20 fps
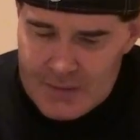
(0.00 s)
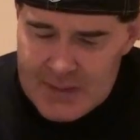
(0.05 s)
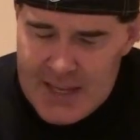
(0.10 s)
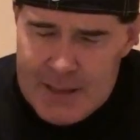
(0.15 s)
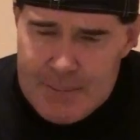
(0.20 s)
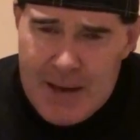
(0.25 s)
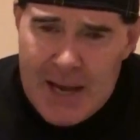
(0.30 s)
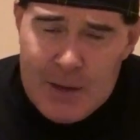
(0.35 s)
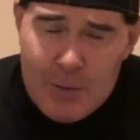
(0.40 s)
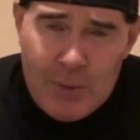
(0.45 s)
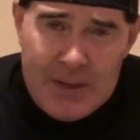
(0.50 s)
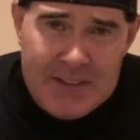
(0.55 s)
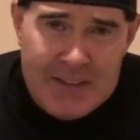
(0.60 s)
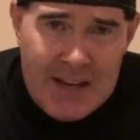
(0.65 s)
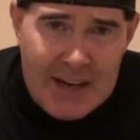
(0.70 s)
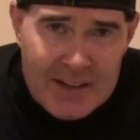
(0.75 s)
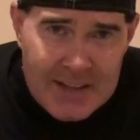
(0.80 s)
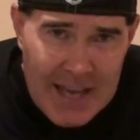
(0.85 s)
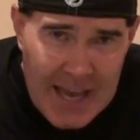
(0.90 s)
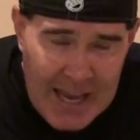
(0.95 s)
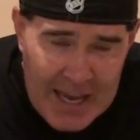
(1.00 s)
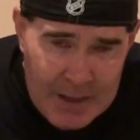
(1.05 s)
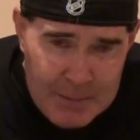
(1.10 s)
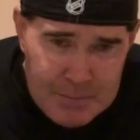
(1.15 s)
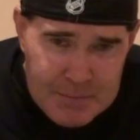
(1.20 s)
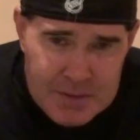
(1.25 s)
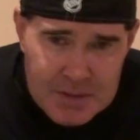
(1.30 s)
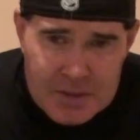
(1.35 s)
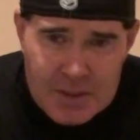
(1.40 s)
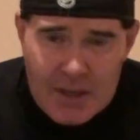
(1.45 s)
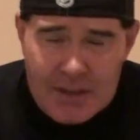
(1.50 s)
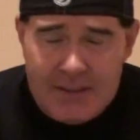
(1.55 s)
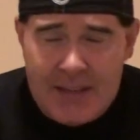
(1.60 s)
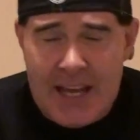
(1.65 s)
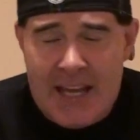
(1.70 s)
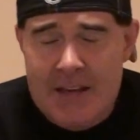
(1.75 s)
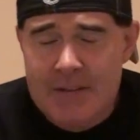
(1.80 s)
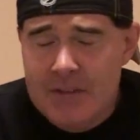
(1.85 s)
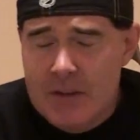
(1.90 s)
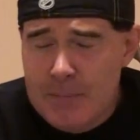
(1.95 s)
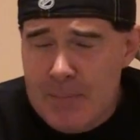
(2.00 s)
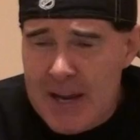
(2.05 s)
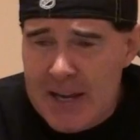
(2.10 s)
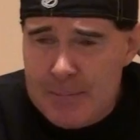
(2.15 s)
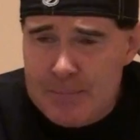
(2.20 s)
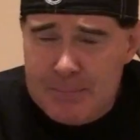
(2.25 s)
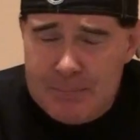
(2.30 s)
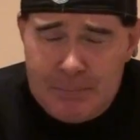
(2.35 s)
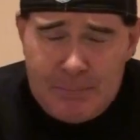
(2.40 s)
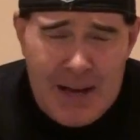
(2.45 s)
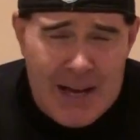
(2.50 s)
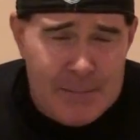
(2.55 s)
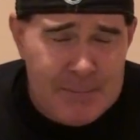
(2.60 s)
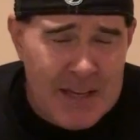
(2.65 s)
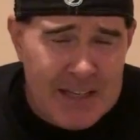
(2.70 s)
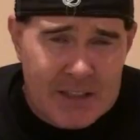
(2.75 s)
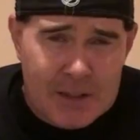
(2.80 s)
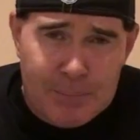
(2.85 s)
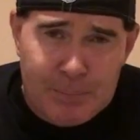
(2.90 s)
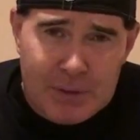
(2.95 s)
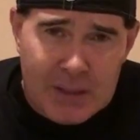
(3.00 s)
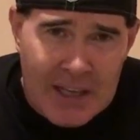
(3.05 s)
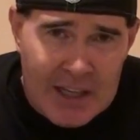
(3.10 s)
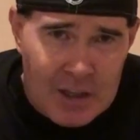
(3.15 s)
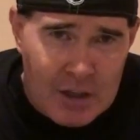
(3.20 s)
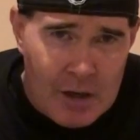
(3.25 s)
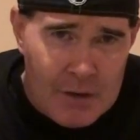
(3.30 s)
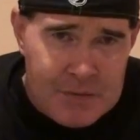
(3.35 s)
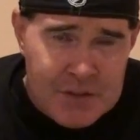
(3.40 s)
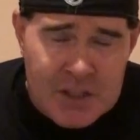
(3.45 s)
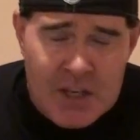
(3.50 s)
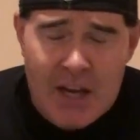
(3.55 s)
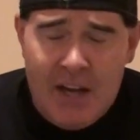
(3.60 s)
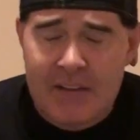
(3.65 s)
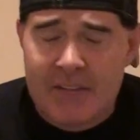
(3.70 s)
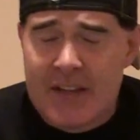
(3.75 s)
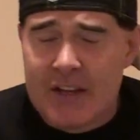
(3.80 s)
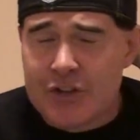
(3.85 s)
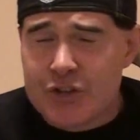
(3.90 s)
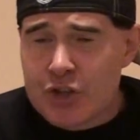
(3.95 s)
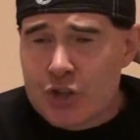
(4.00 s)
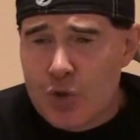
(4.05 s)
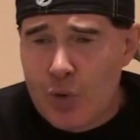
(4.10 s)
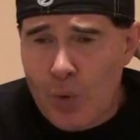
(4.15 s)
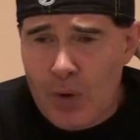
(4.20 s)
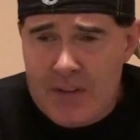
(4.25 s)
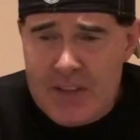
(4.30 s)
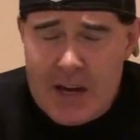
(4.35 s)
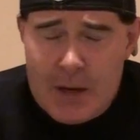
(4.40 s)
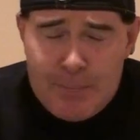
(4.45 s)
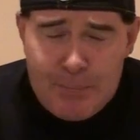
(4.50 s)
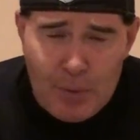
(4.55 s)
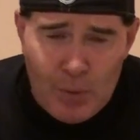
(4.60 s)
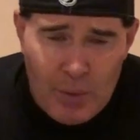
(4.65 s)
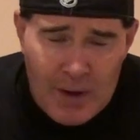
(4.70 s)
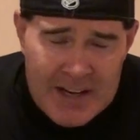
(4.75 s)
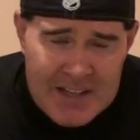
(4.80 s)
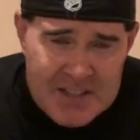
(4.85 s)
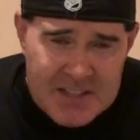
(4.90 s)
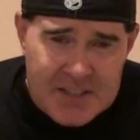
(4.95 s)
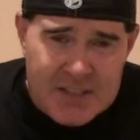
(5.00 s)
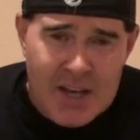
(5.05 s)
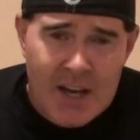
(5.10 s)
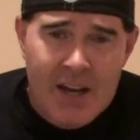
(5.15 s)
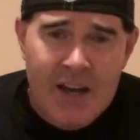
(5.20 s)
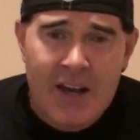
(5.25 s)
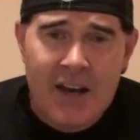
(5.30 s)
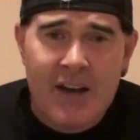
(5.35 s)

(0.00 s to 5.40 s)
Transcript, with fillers: They might win their games. They even make, might make the playoffs. They'll score their points.